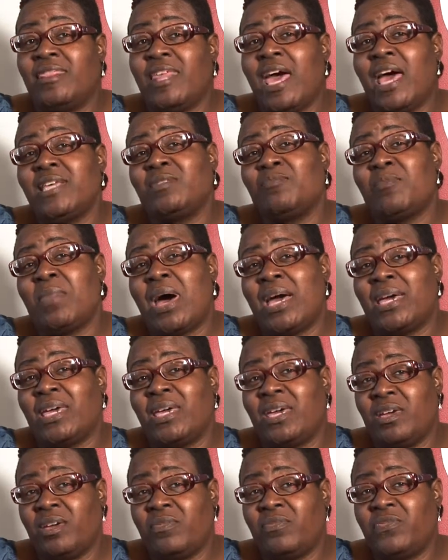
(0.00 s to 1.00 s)
And that's
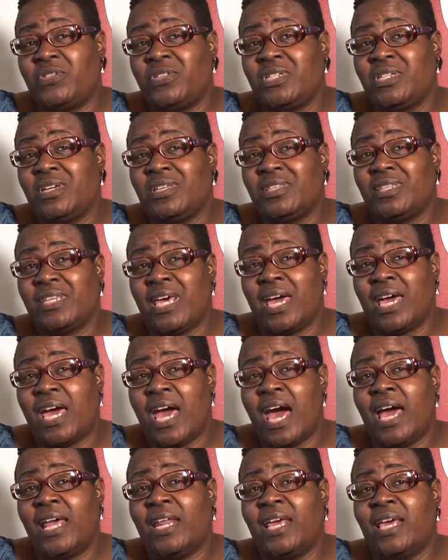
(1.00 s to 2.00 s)
my gift
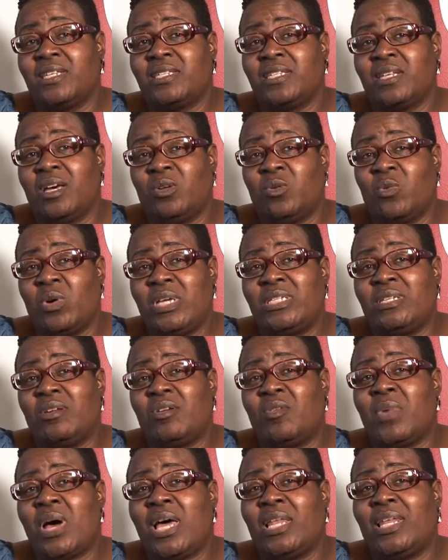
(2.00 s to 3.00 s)
that God has
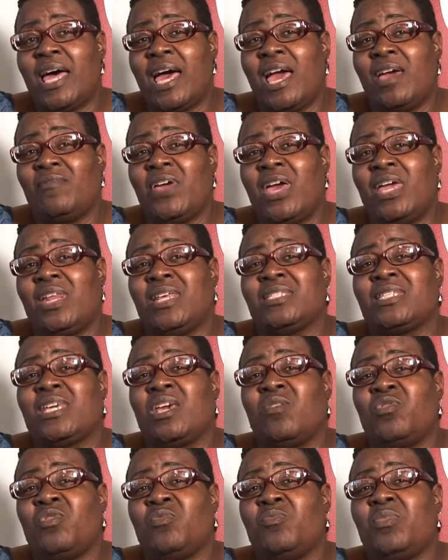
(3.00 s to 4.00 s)
anointed on my life and
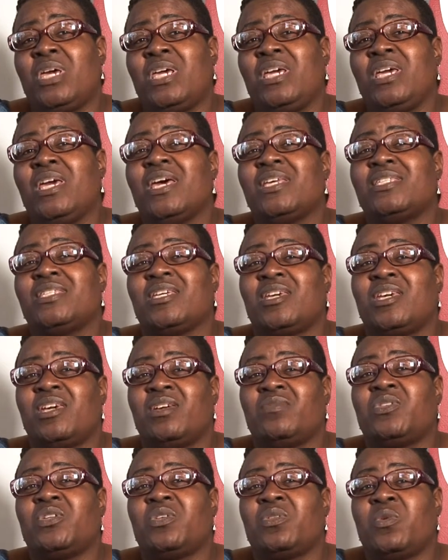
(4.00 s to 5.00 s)
has given me
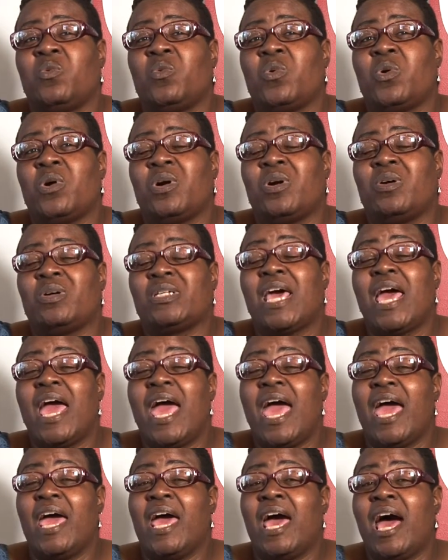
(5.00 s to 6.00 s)
to give to the world.
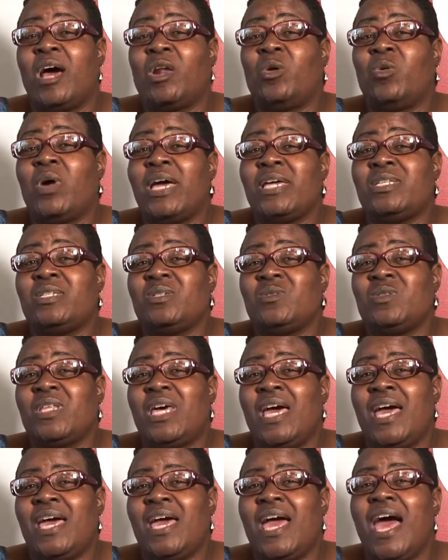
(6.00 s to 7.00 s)
And how do I
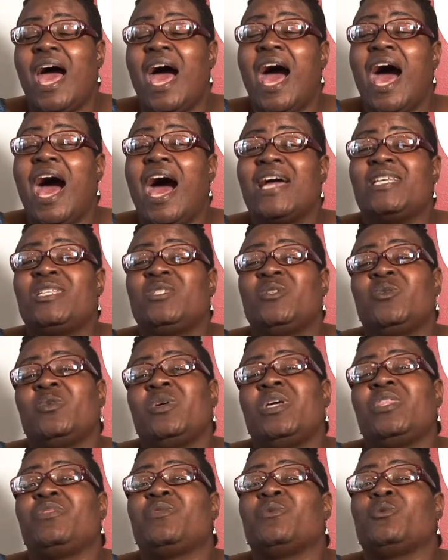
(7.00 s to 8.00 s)
do that? I
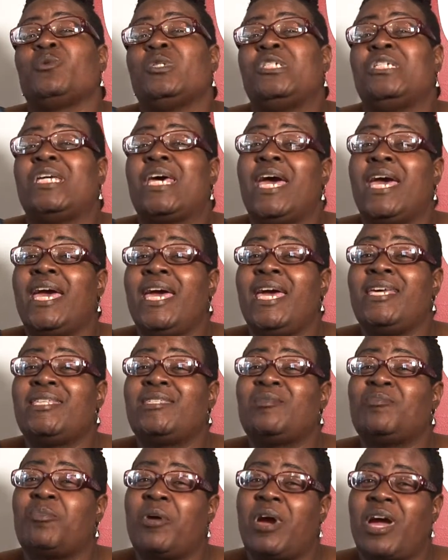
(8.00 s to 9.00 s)
do it through
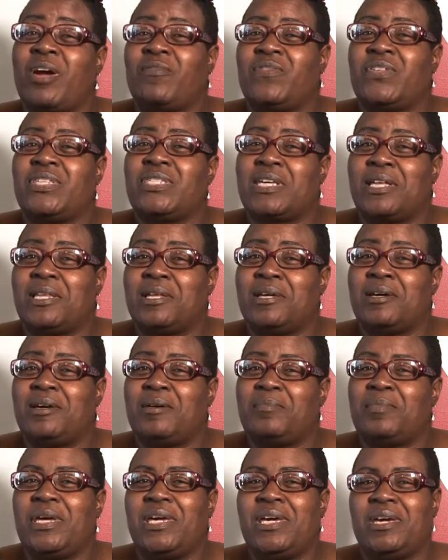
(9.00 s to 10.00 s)
Jay's Breakfast
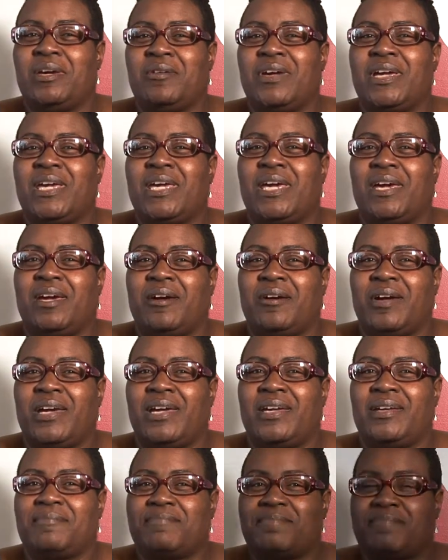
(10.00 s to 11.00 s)
Club here in
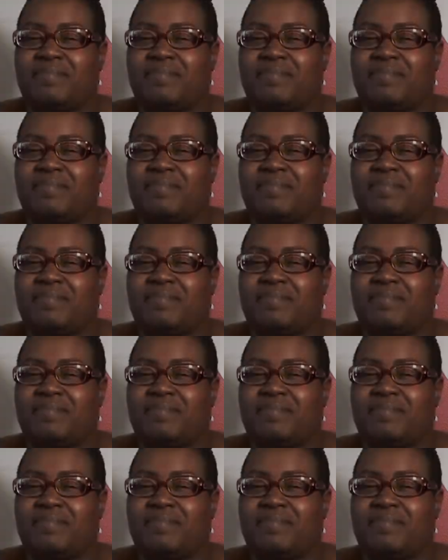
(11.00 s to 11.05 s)
Gary.